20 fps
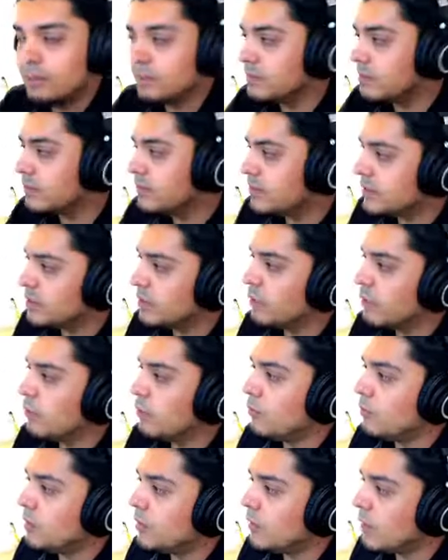So
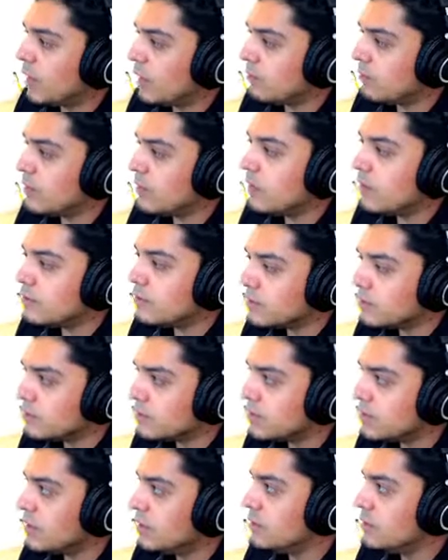when you have 100%